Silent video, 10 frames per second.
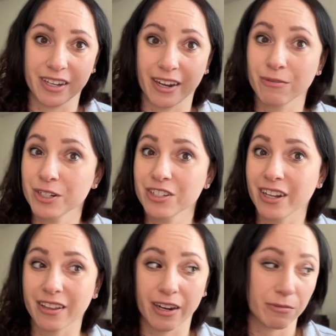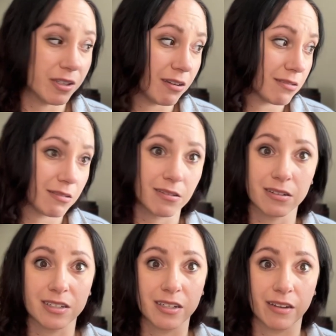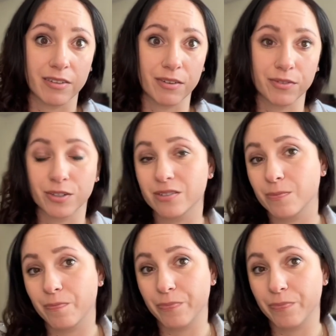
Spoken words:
I really honestly thought I didn't have that at first.